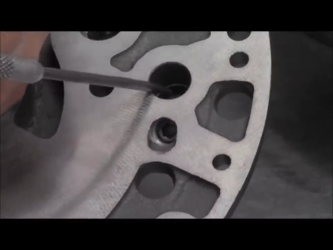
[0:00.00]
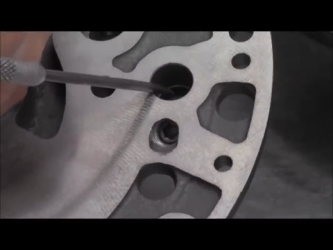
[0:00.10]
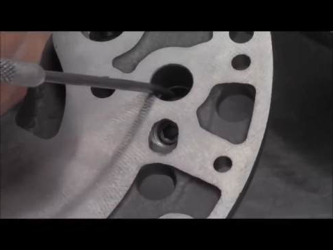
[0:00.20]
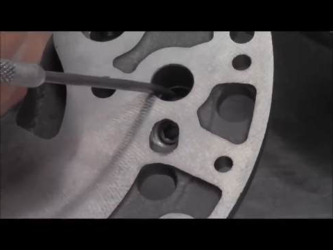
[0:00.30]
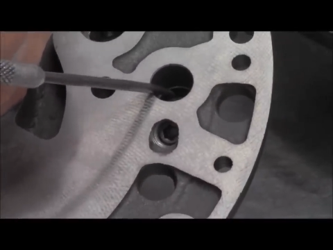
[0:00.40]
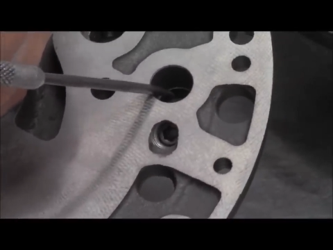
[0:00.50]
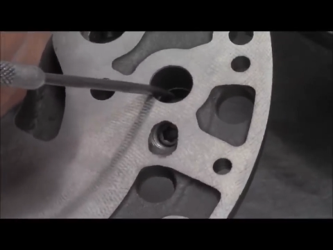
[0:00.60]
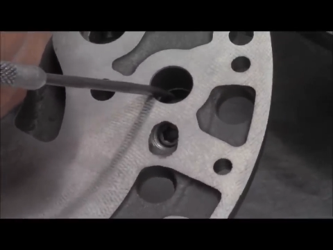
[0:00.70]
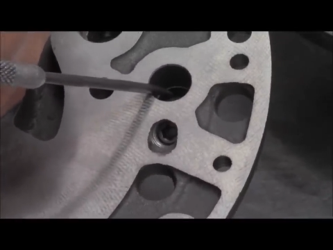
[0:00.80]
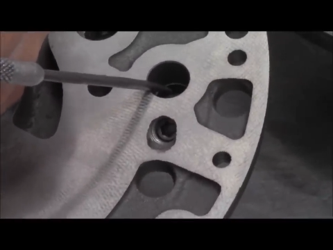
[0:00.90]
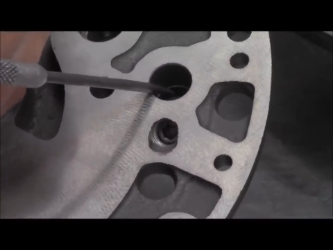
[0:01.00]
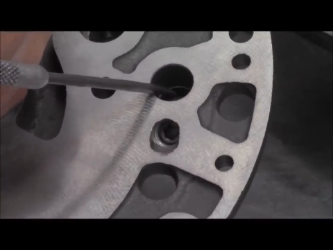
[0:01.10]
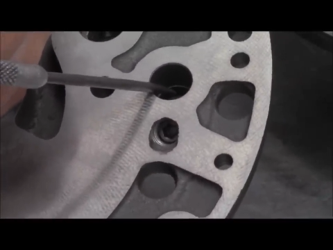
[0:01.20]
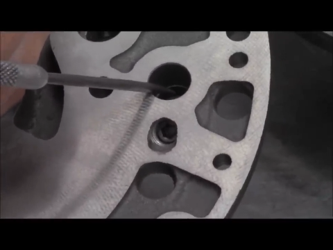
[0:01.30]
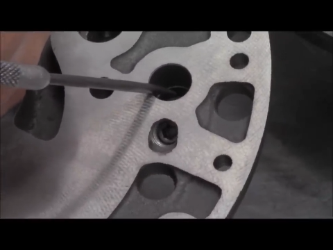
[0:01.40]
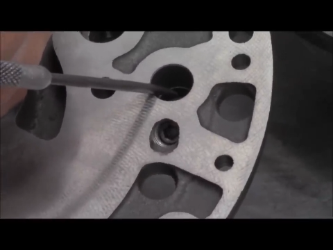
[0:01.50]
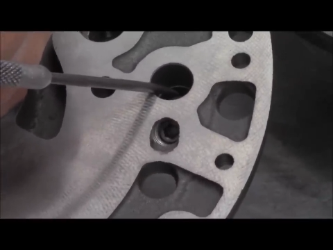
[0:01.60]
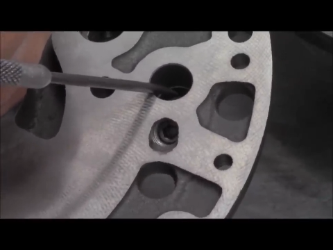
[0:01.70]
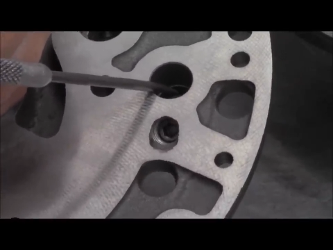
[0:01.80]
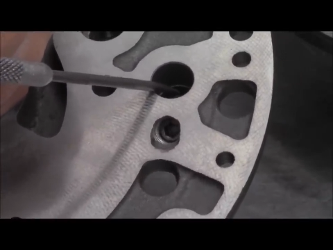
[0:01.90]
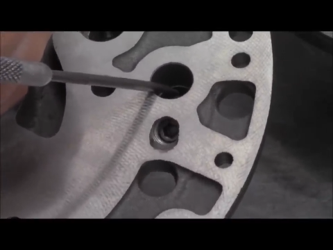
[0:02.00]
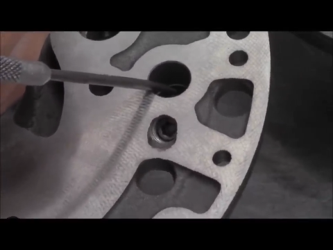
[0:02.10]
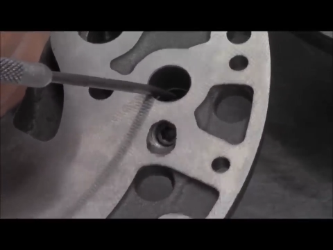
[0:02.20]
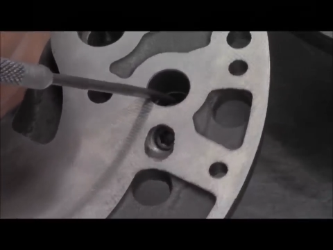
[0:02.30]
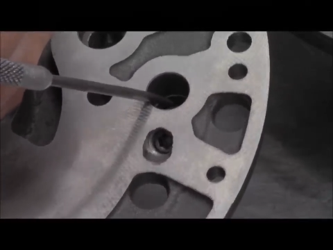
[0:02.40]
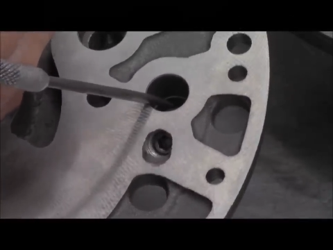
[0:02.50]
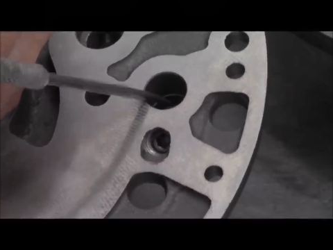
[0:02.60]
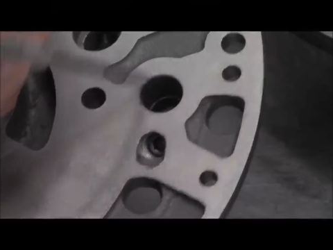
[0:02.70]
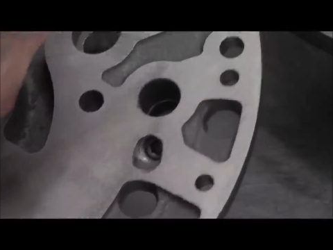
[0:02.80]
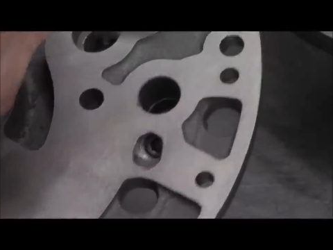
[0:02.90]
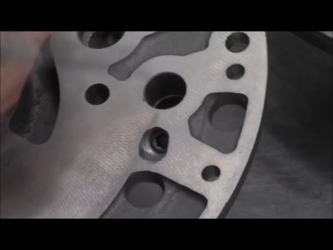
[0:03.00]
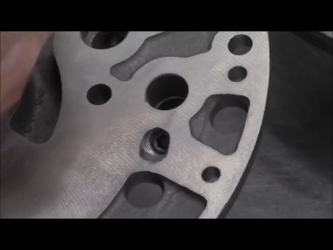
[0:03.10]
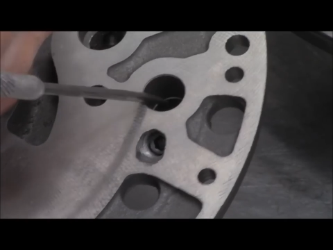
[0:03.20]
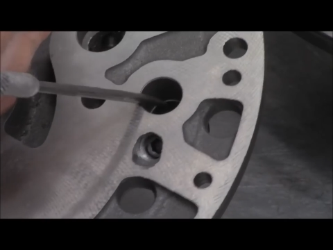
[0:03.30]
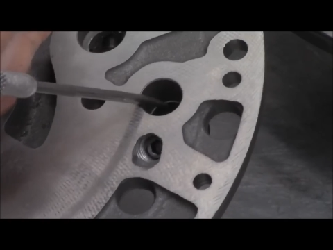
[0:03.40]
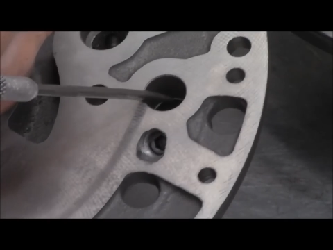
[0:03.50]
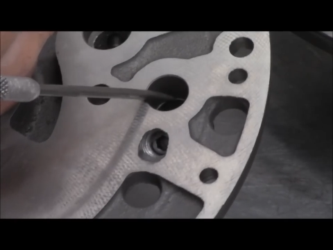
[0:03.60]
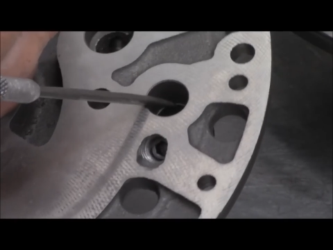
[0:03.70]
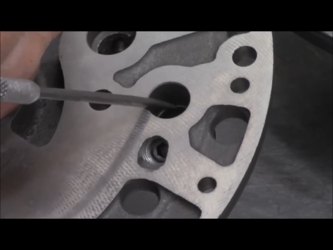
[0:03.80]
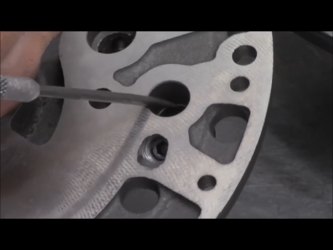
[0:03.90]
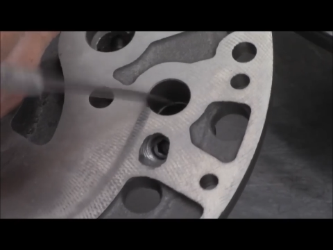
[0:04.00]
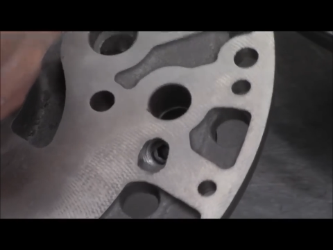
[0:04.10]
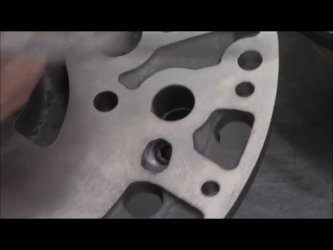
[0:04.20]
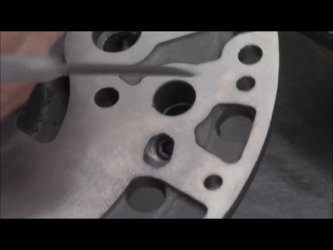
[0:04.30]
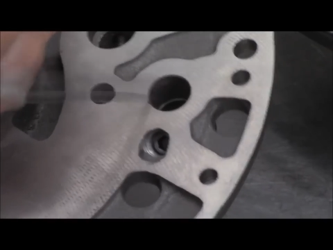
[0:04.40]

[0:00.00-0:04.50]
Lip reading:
[unreadable: no face in view]